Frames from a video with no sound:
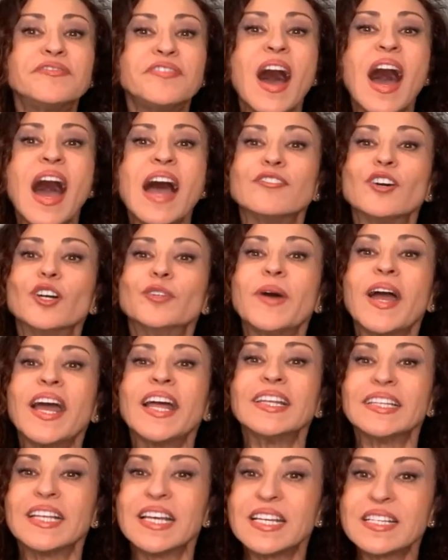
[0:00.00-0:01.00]
five on my
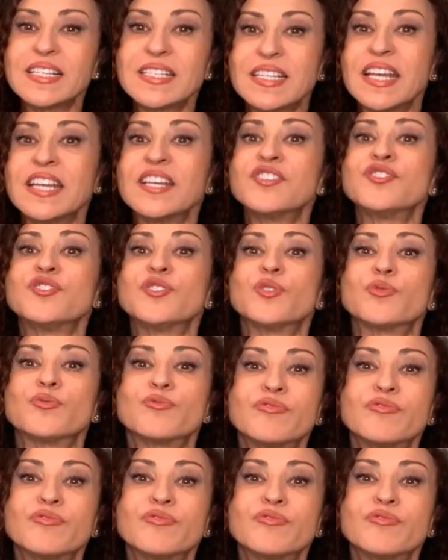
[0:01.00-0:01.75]
list is you